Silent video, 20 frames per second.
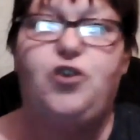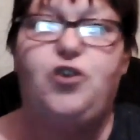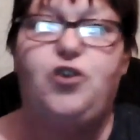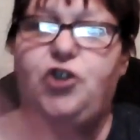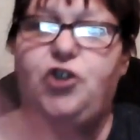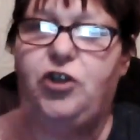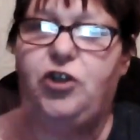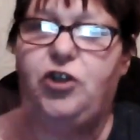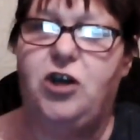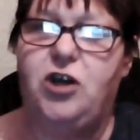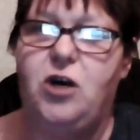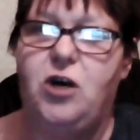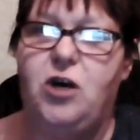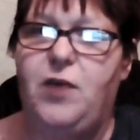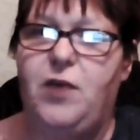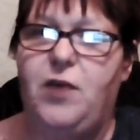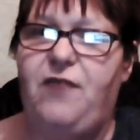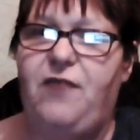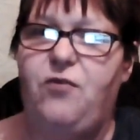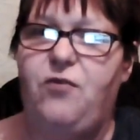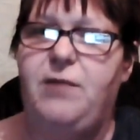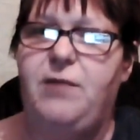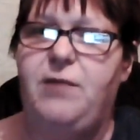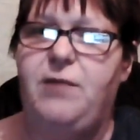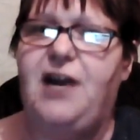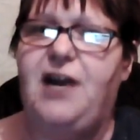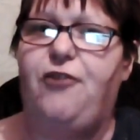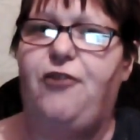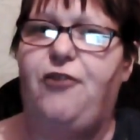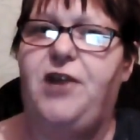of got away from
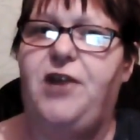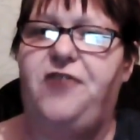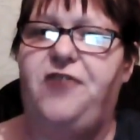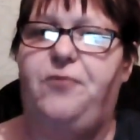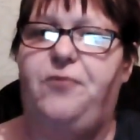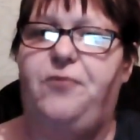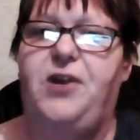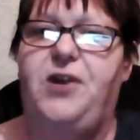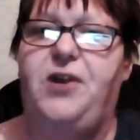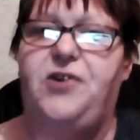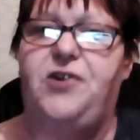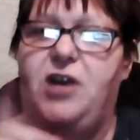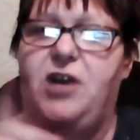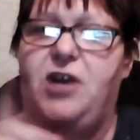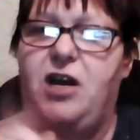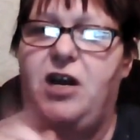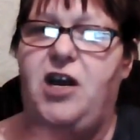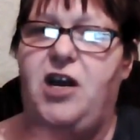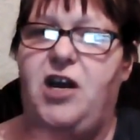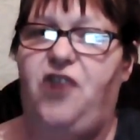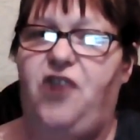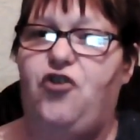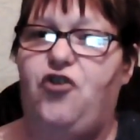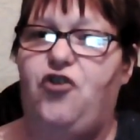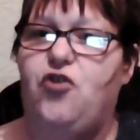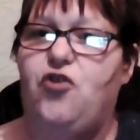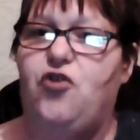my grasp is Yorkshire